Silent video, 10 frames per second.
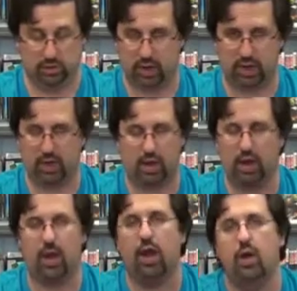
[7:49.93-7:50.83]

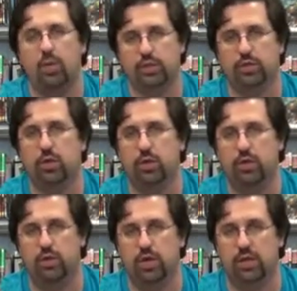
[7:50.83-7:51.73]
How much more do
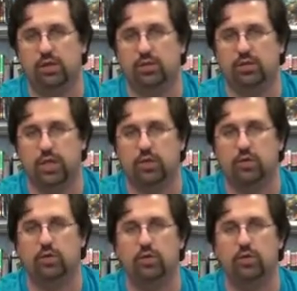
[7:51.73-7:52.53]
you need to understand?